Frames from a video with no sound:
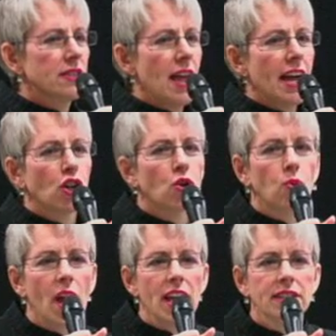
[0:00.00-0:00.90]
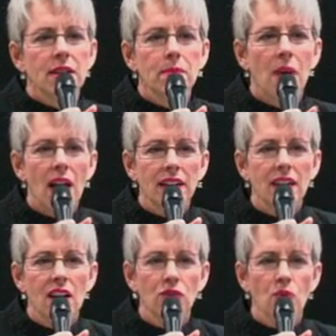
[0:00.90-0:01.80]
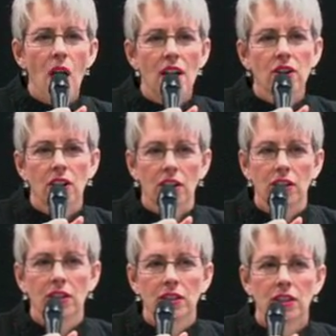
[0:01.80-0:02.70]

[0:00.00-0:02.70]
us that great body of water,